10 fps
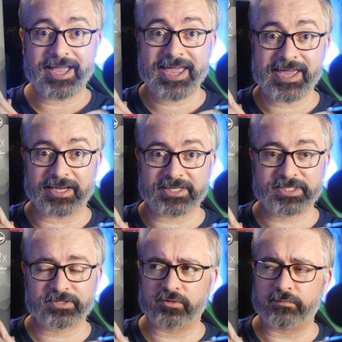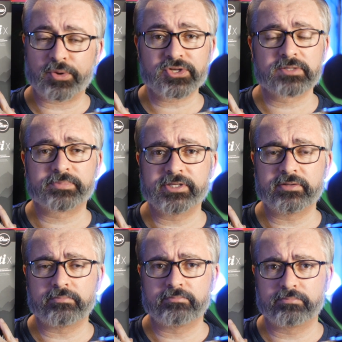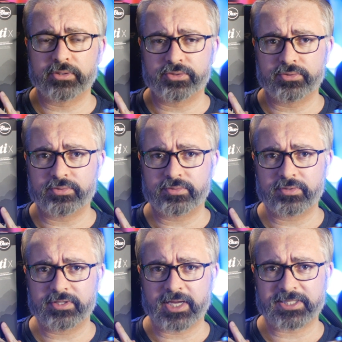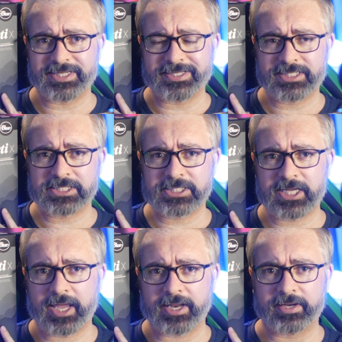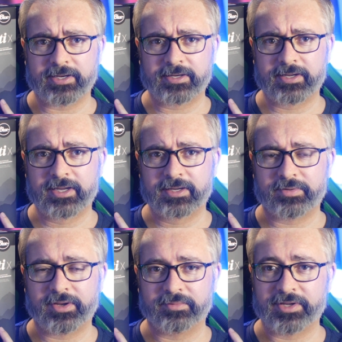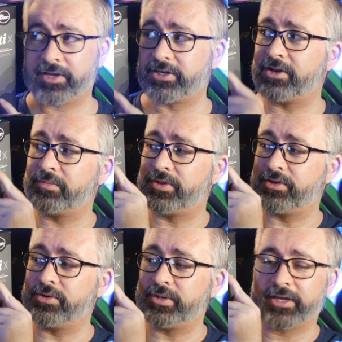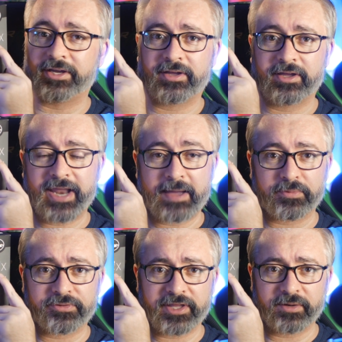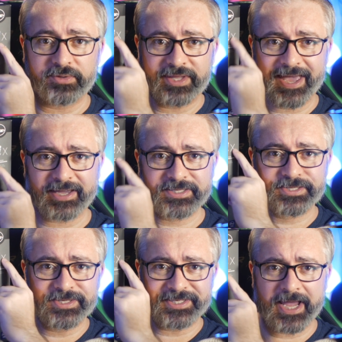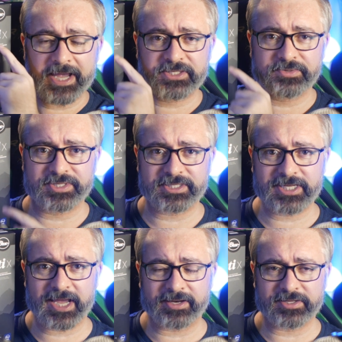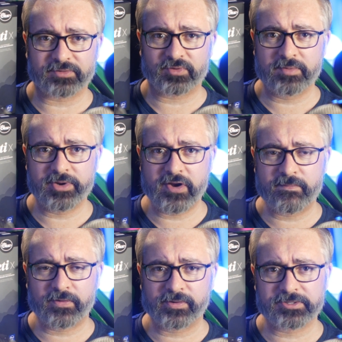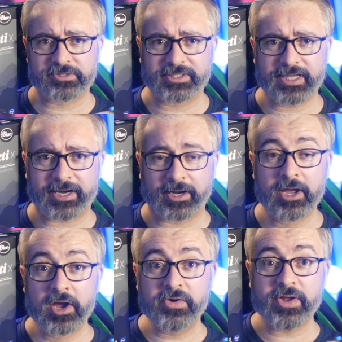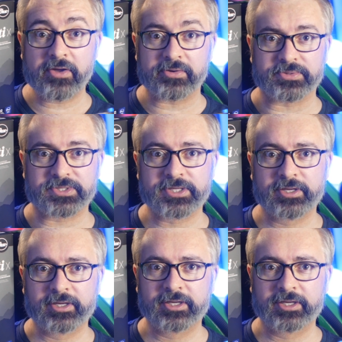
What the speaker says: X, or possibly Blue Yeti 10. I don't know whether they're doing an Apple thing with the X. Is it X or is it 10? Is it Roman numeral or is it letter? Who knows?